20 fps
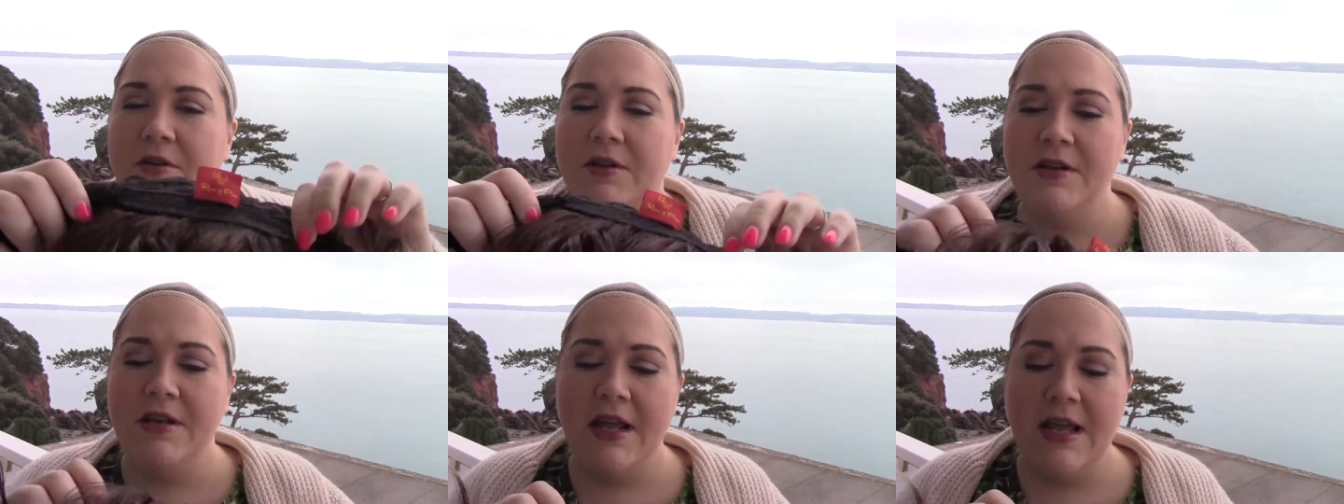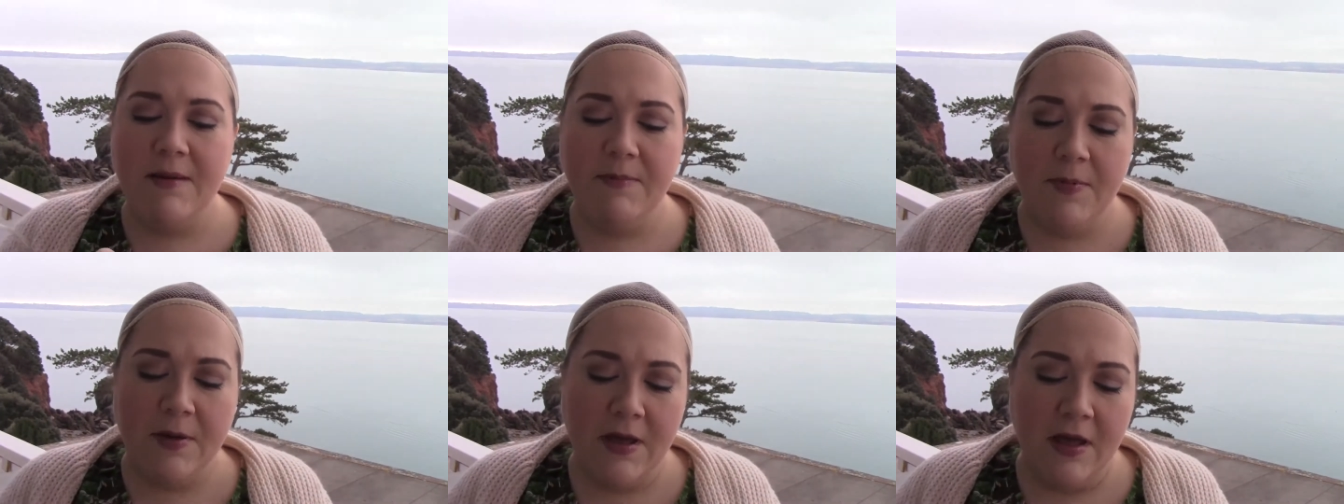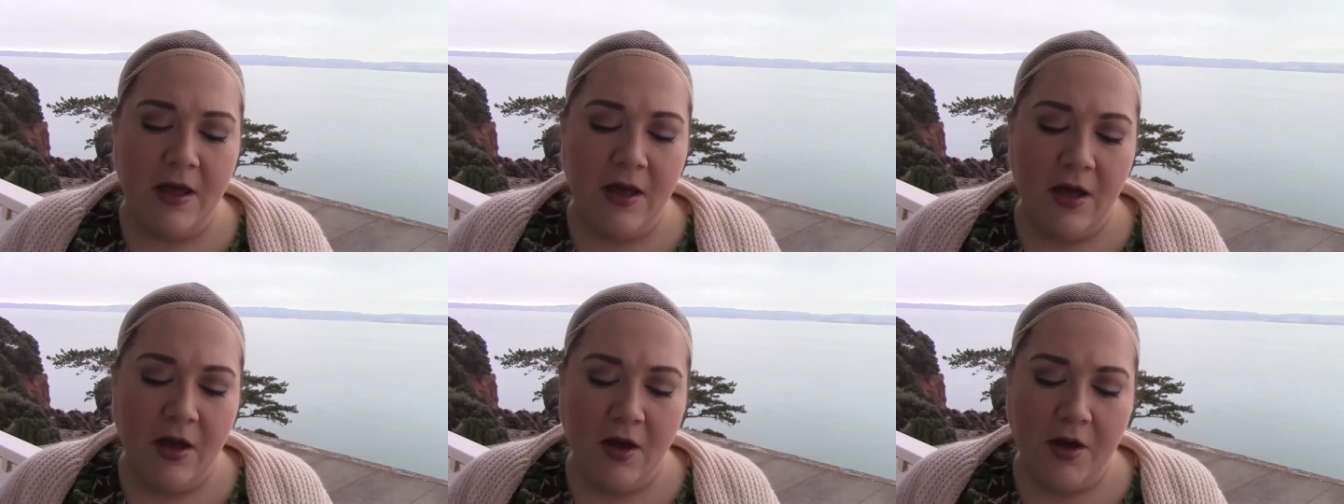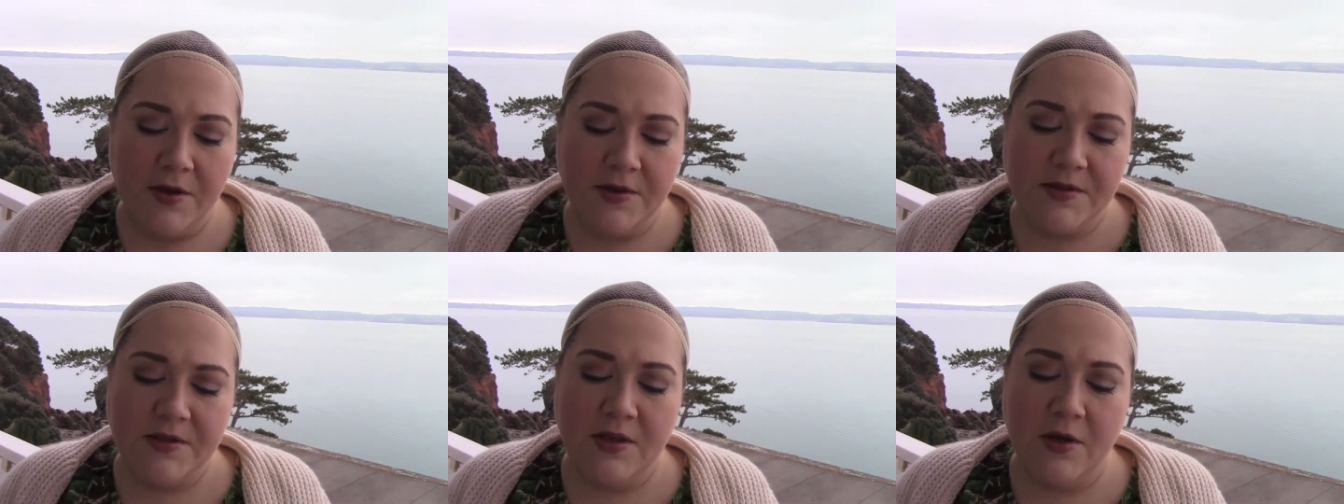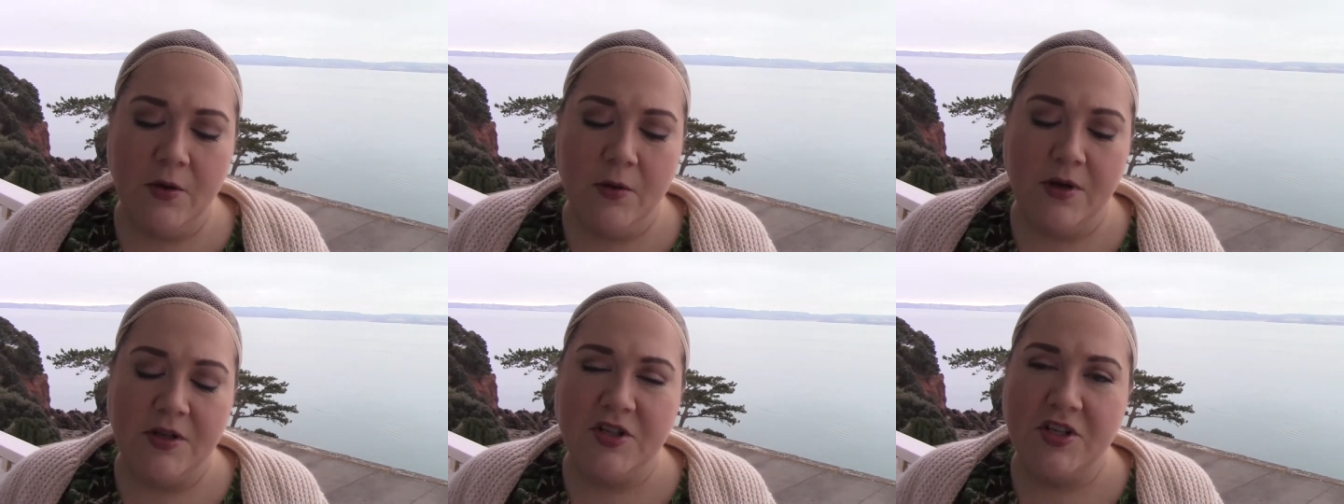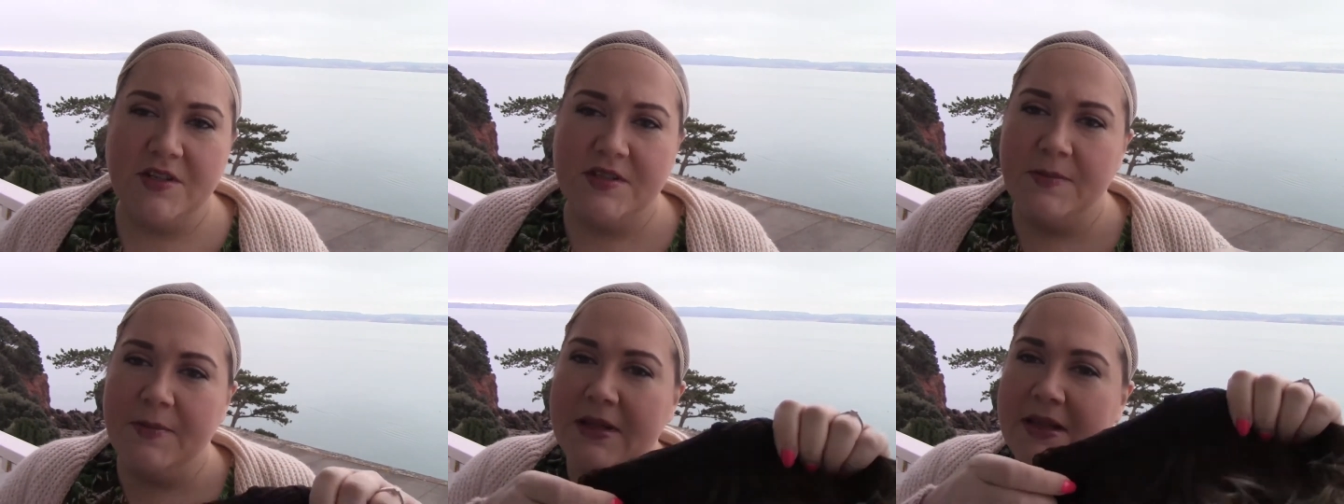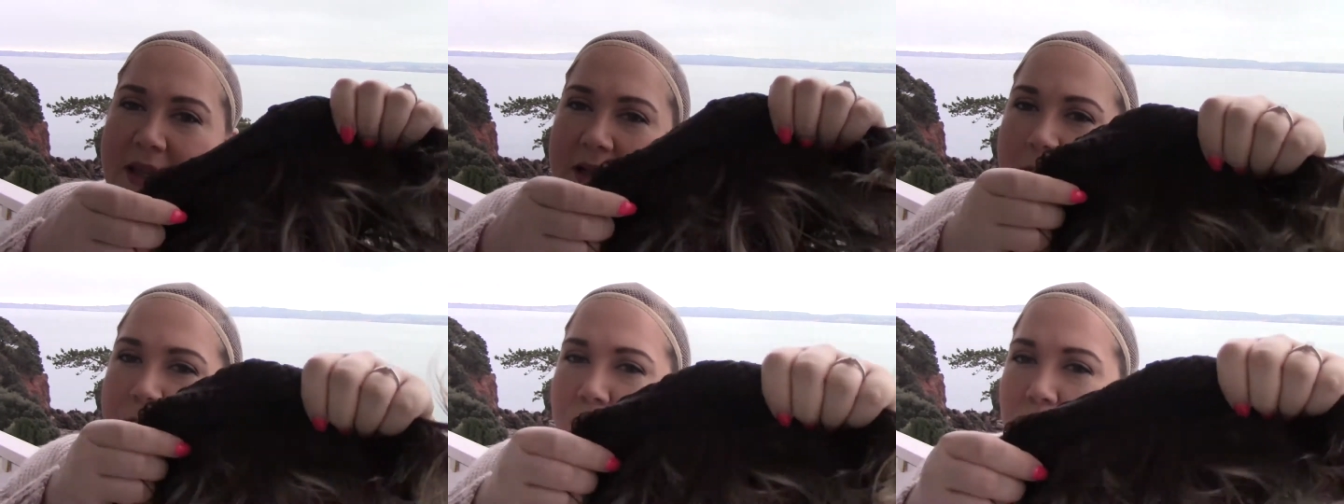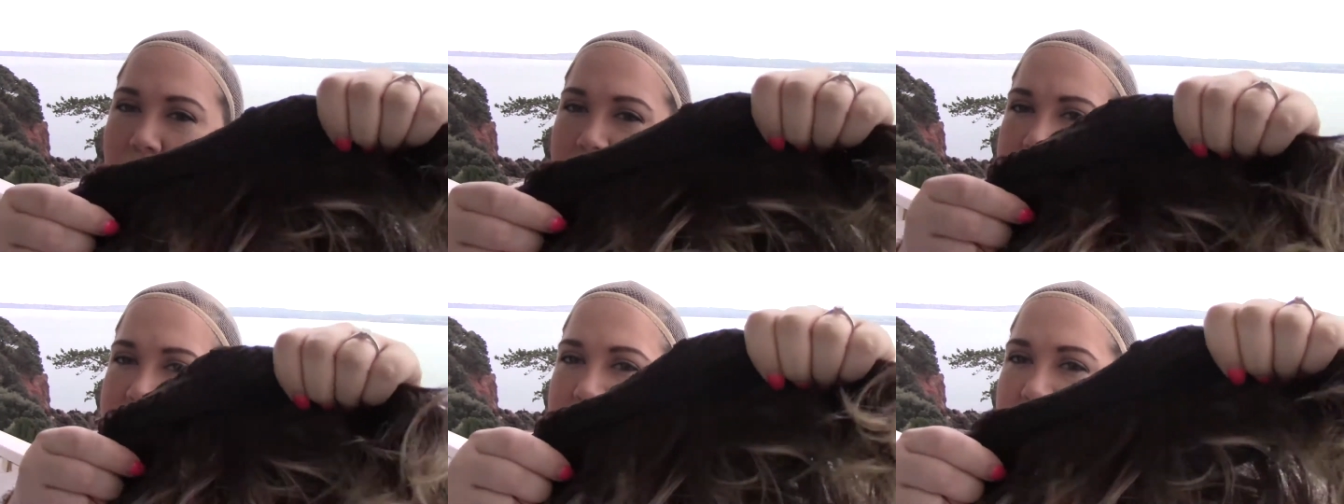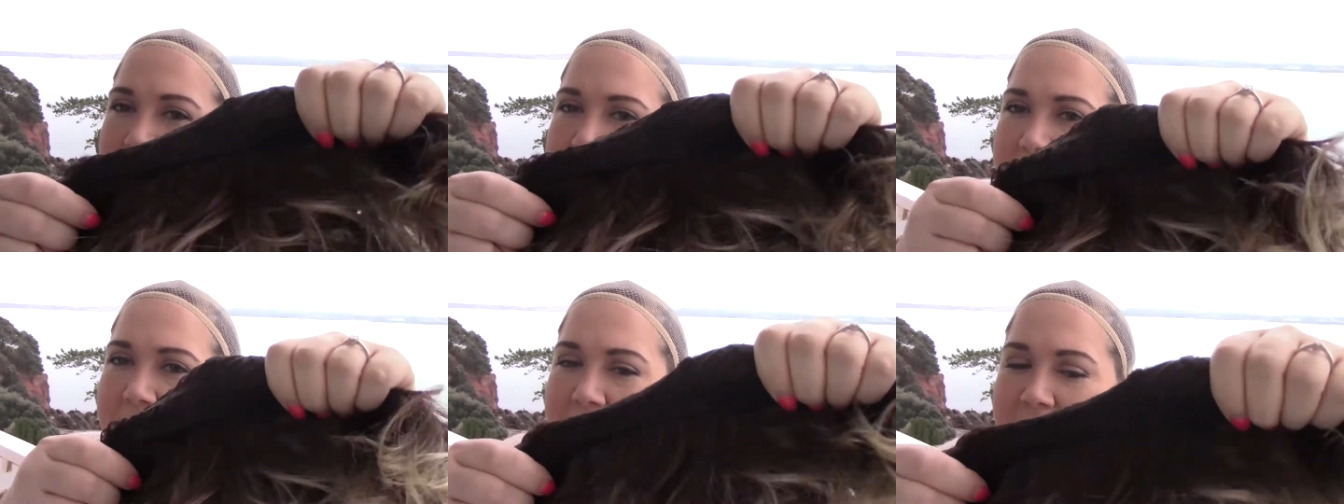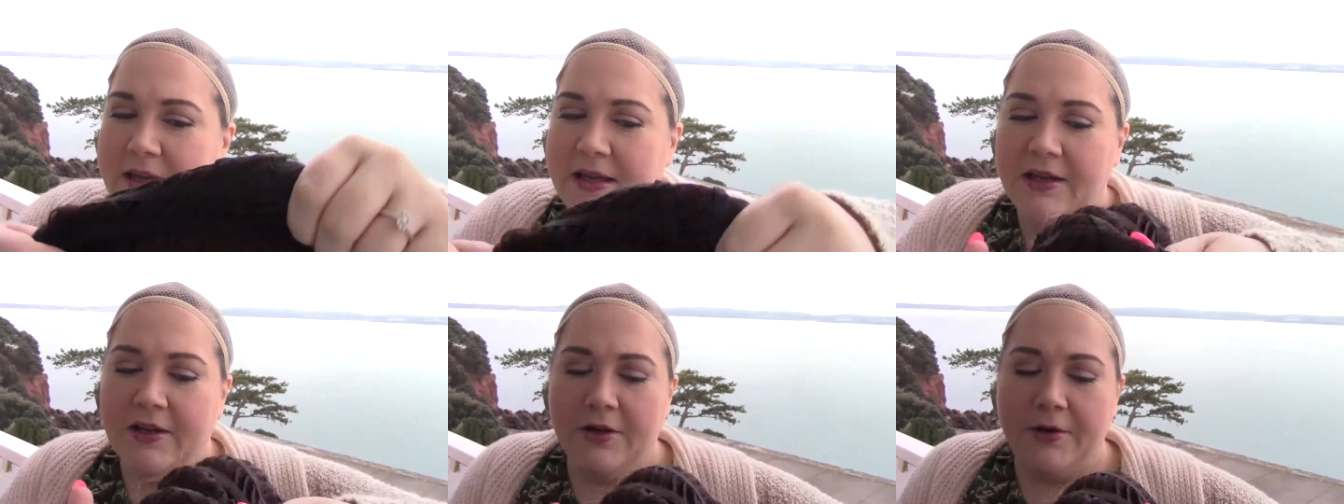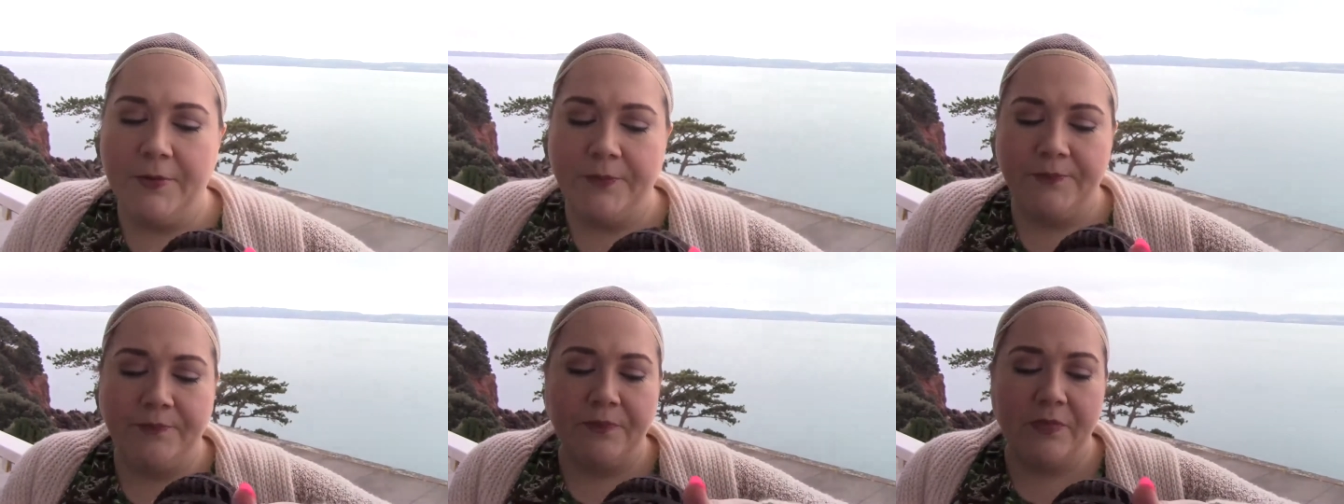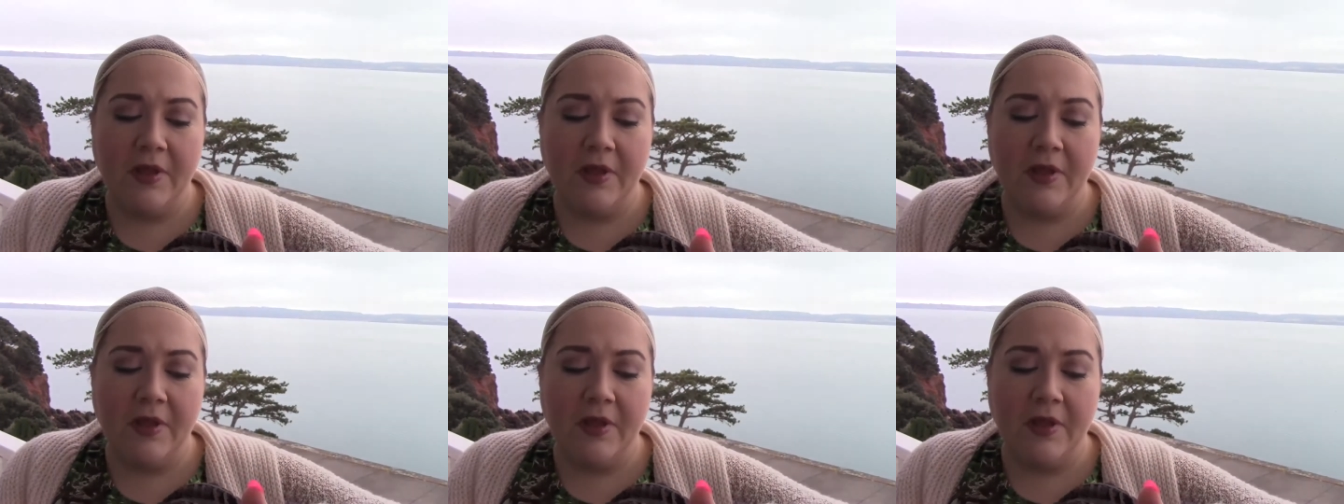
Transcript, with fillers: nape, also adjusts a bit like a bra strap back here,